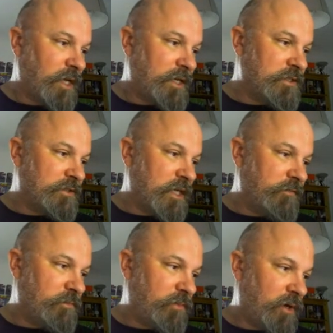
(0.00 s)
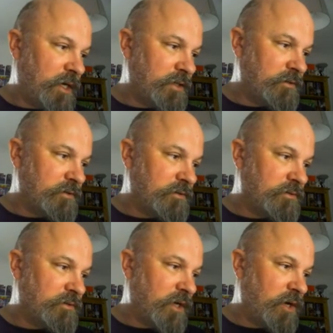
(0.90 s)
and it's delivered by
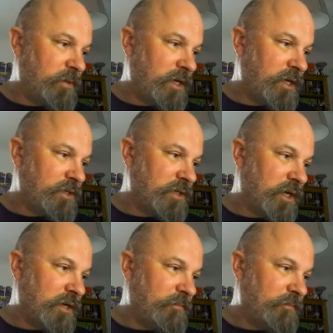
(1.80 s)
Toby and uh,